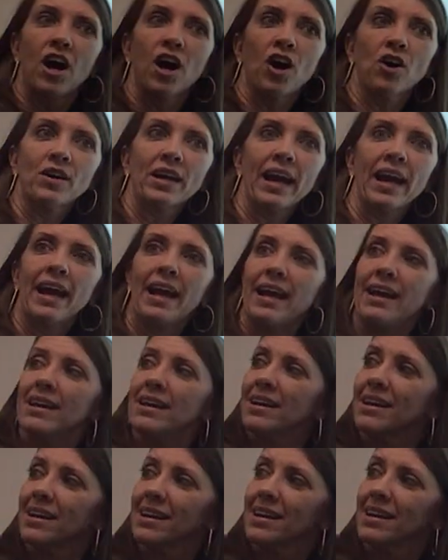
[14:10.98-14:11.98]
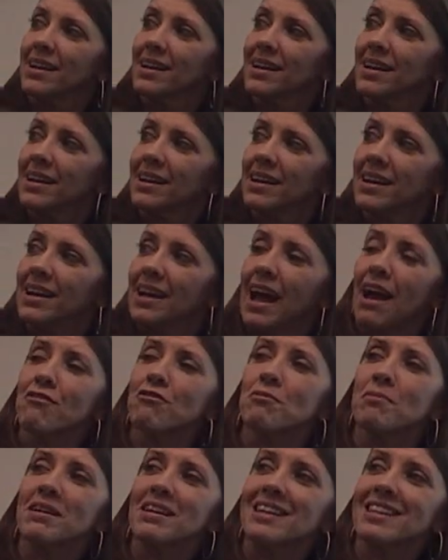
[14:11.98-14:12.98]
Okay.
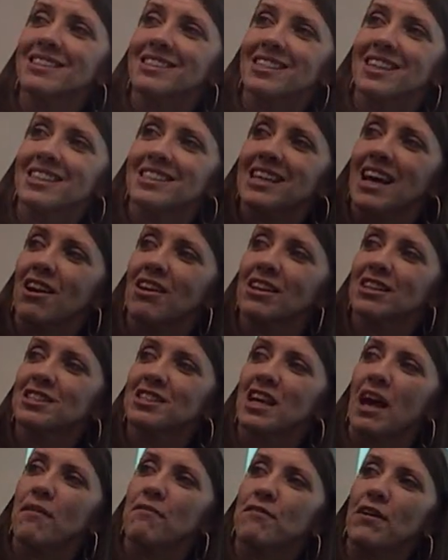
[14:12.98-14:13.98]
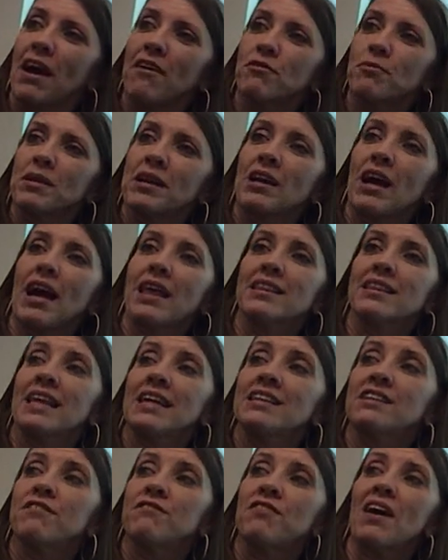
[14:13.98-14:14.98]
Everybody can sit down except everybody got
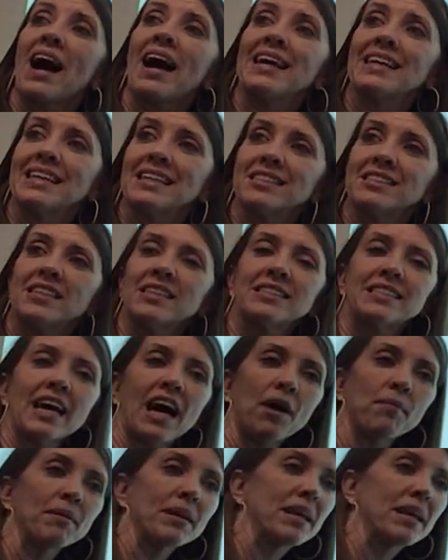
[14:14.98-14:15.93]
the divide can sit down